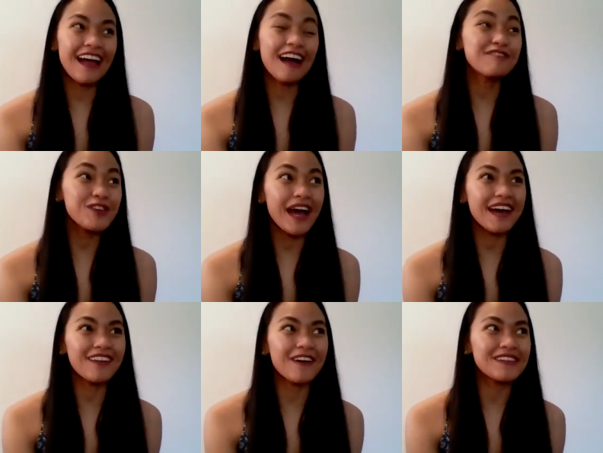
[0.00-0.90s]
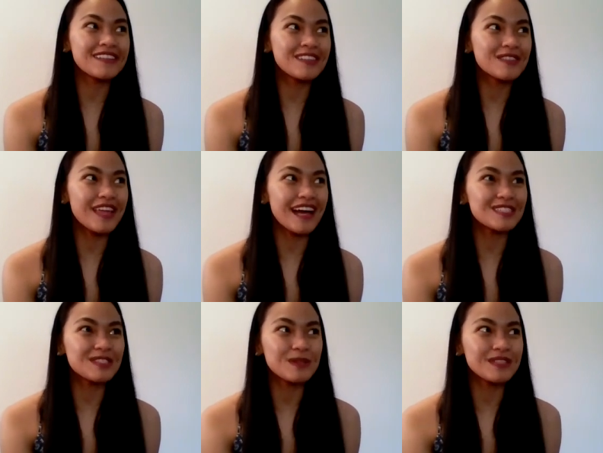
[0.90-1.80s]
have to add on to that
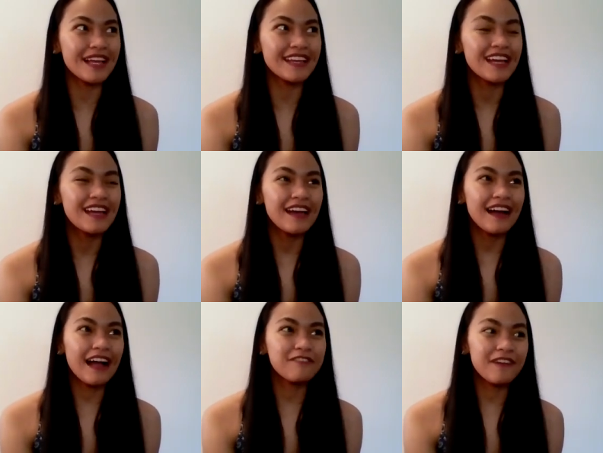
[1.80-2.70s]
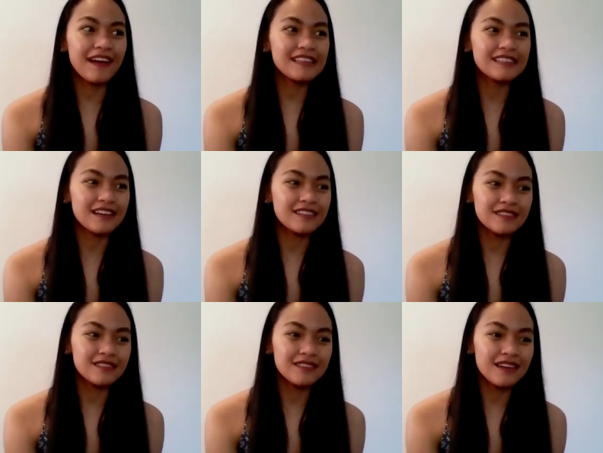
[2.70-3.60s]
too. Like, I find
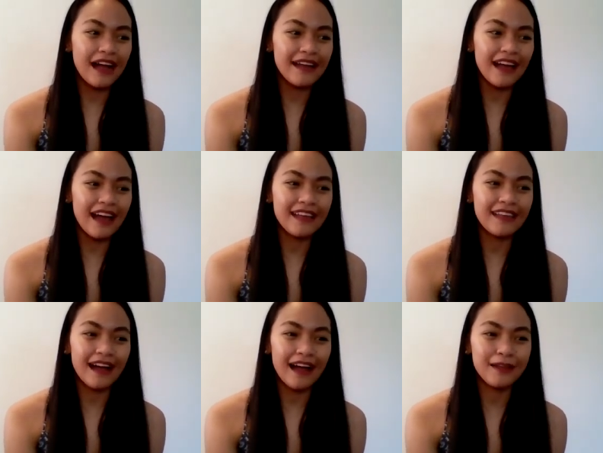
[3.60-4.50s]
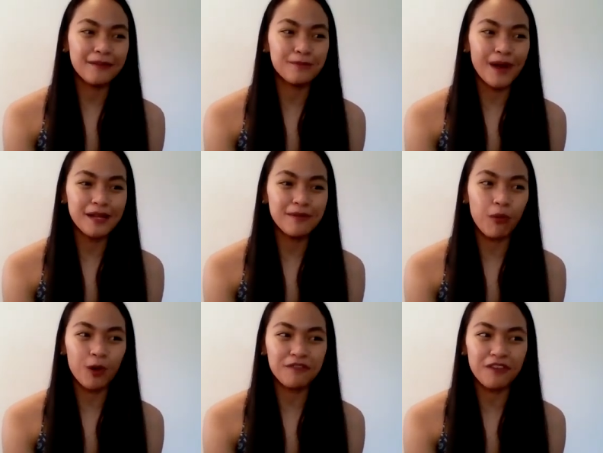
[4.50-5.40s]
I write
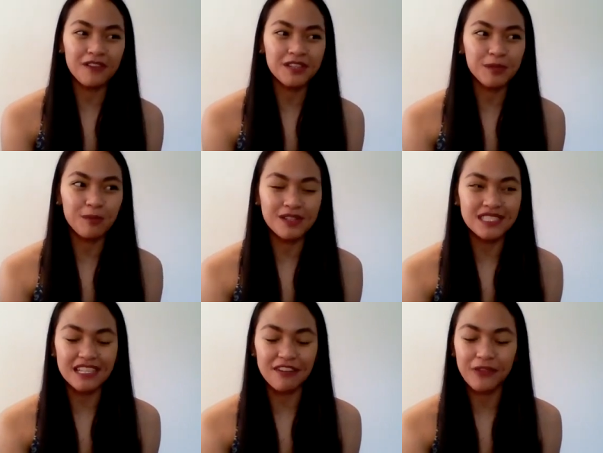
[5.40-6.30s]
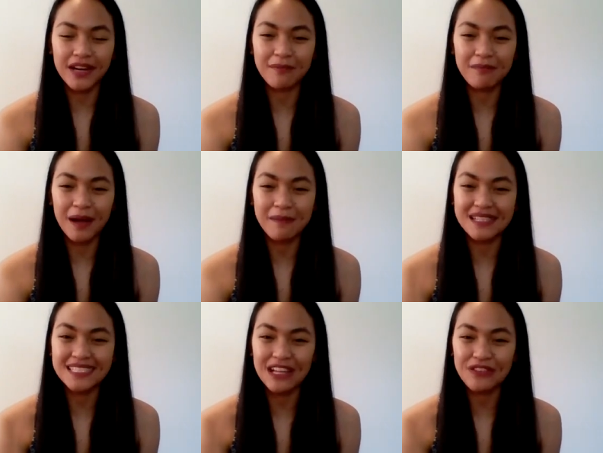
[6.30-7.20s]
more vulnerable stuff when I'm by
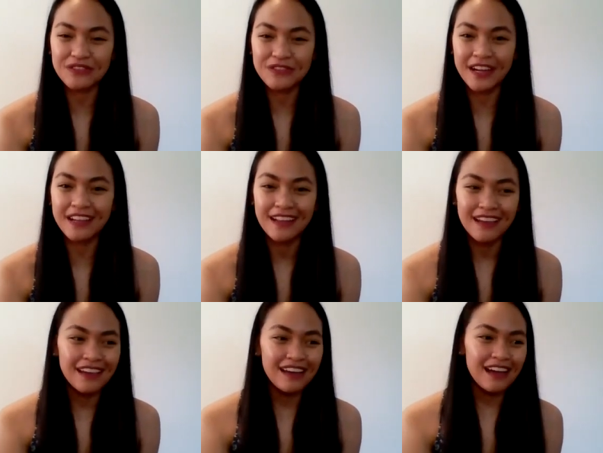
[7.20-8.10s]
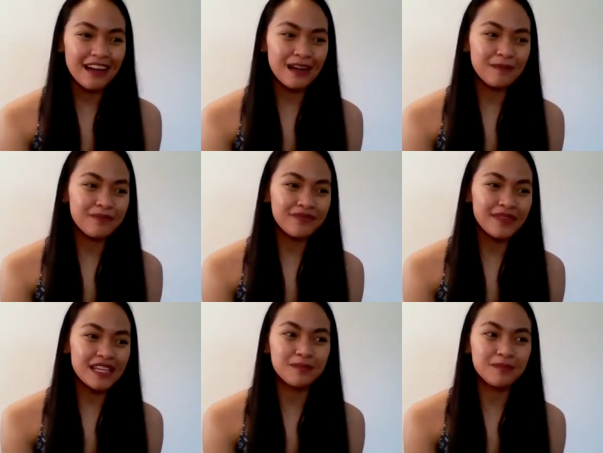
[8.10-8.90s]
myself, right? As